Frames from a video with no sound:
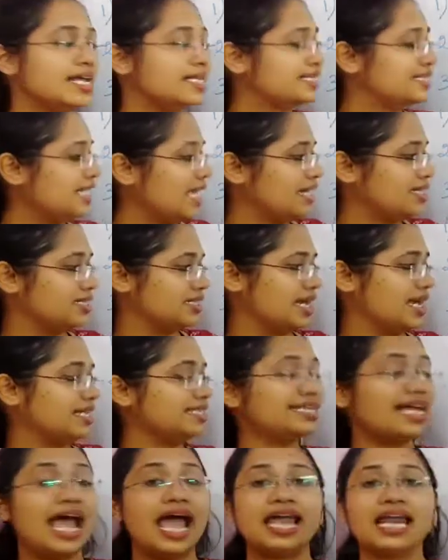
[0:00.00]

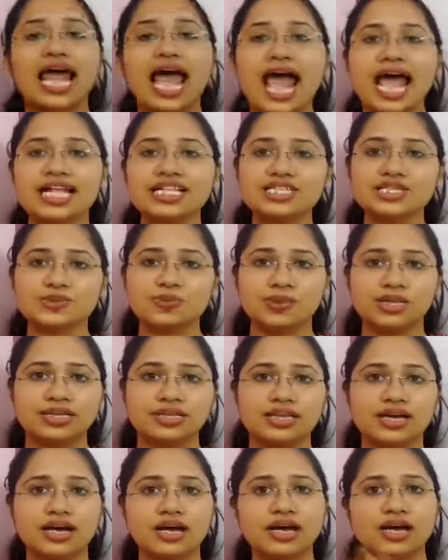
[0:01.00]
sentence and ends
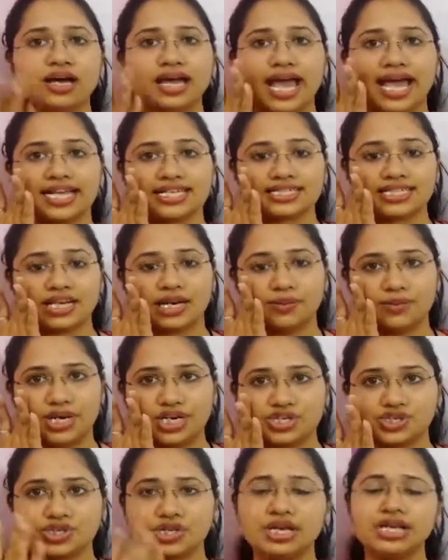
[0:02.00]
with the
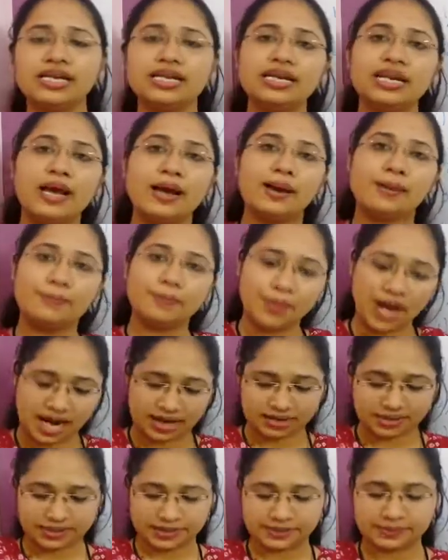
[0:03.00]
exclamation mark.